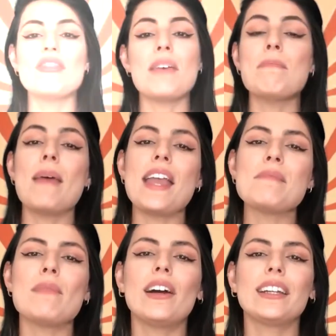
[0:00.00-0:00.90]
The
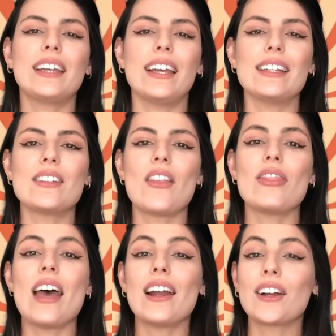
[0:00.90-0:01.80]
main market
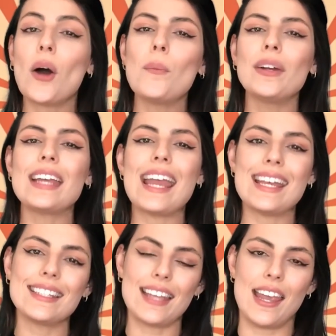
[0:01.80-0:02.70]
that a company
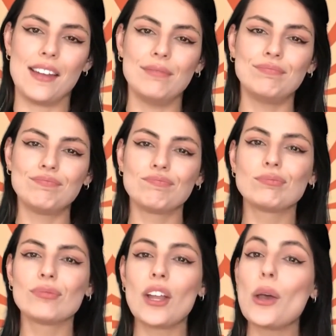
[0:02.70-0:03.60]
is in.
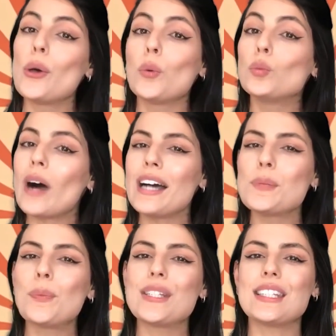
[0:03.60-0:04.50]

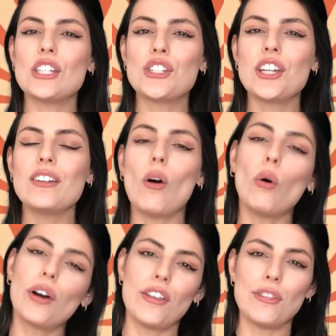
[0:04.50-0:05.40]
What position
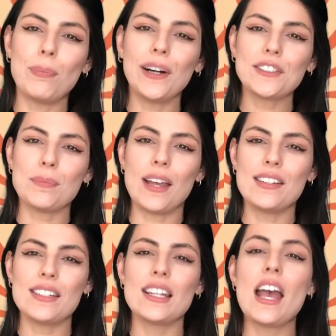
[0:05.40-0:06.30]
or
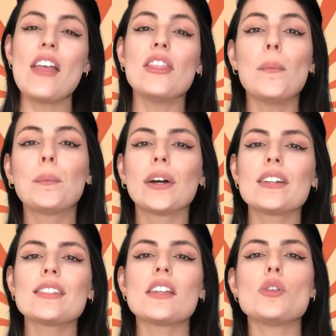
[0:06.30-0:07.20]
department the
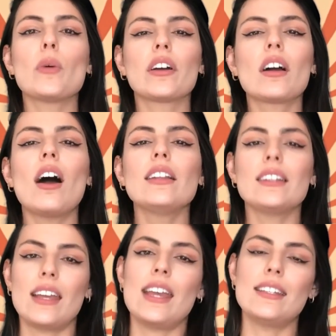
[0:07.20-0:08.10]
person you are
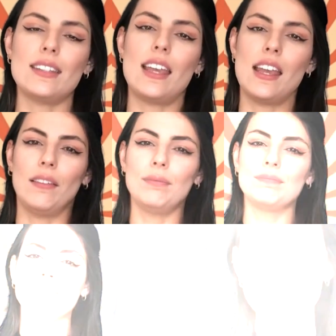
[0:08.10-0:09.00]
calling is in.
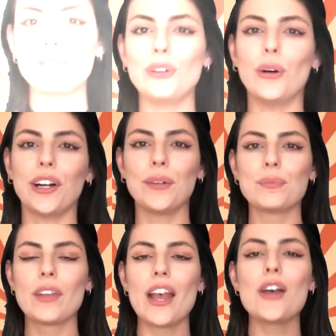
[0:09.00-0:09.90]
4.
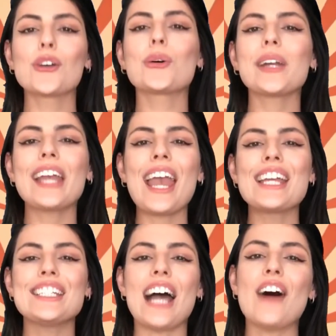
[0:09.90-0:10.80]

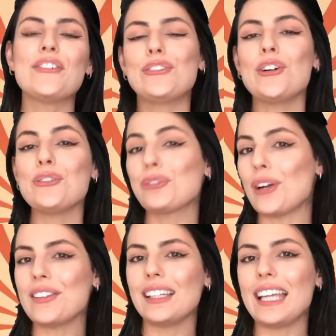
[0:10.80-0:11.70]
Create a
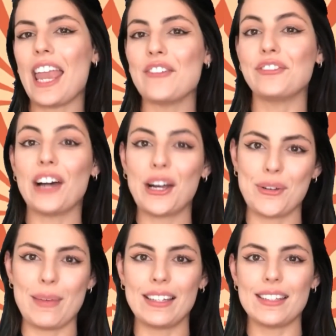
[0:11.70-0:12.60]
fun-friendly
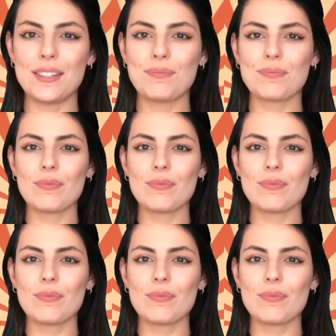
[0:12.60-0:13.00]
environment.